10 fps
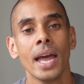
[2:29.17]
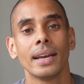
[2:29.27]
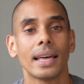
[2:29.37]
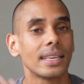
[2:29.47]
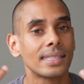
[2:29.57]

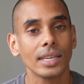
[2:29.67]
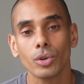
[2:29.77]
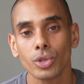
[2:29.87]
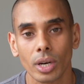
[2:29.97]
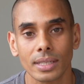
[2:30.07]
Now, the single
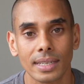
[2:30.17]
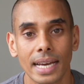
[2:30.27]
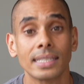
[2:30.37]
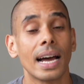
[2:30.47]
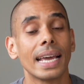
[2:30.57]
shot
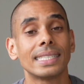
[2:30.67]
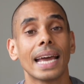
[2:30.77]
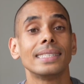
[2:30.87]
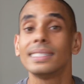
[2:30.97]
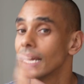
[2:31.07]
detector is
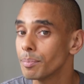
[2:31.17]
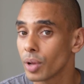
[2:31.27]
a deep